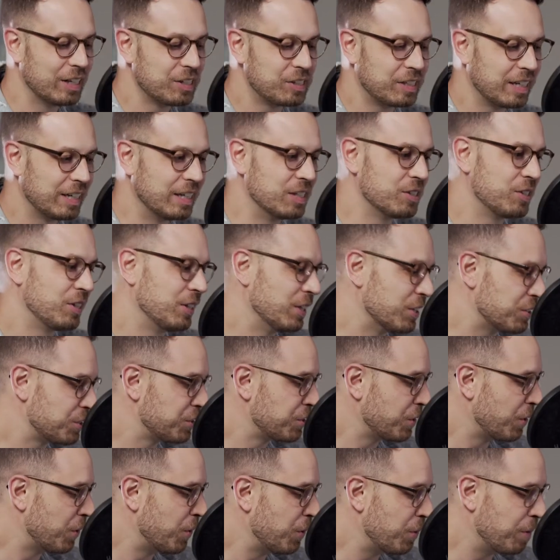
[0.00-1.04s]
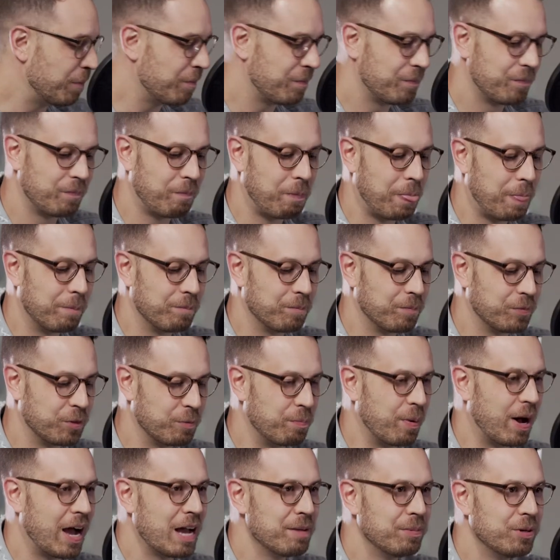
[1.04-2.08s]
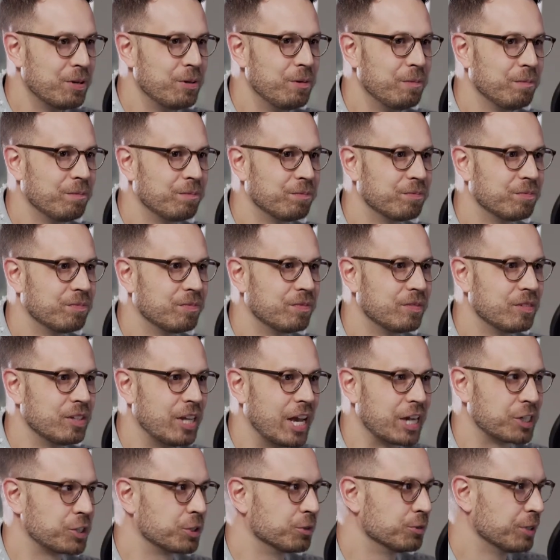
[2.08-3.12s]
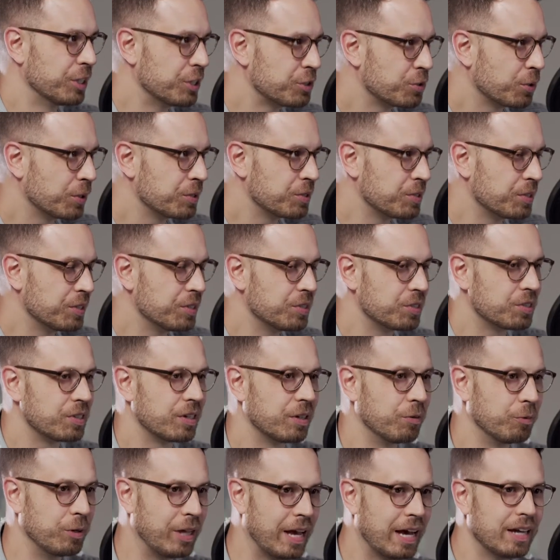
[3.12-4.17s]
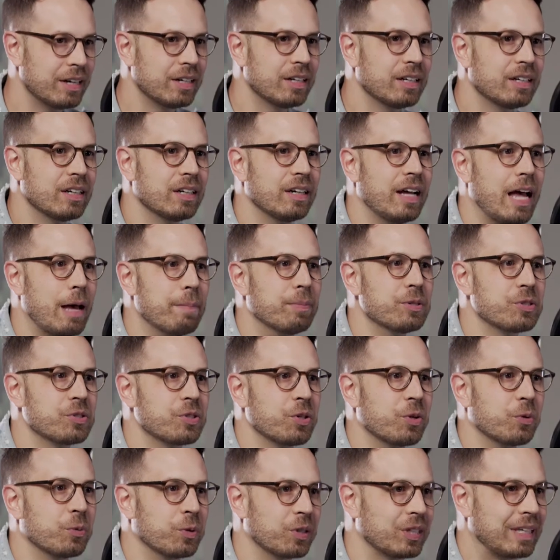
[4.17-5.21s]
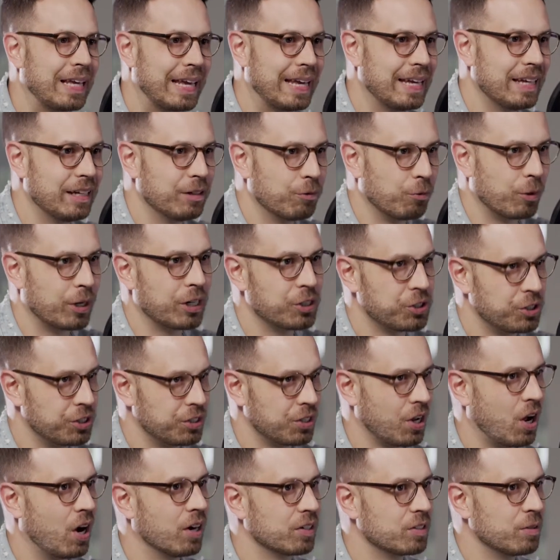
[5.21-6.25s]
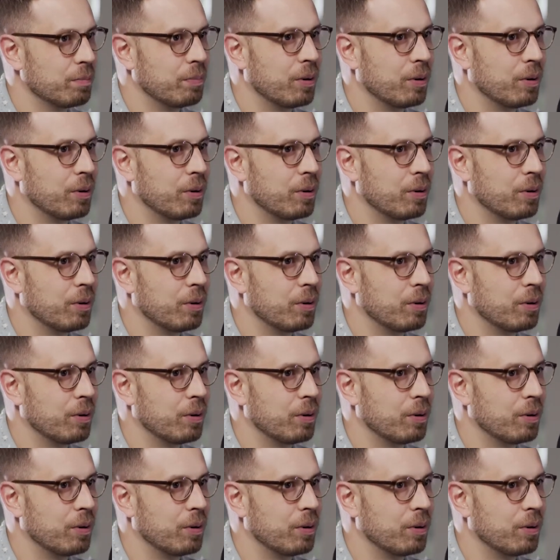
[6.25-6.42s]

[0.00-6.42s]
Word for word: right, let's get into this. So, the Bible, extra resources. We had a episode with Kate where she talked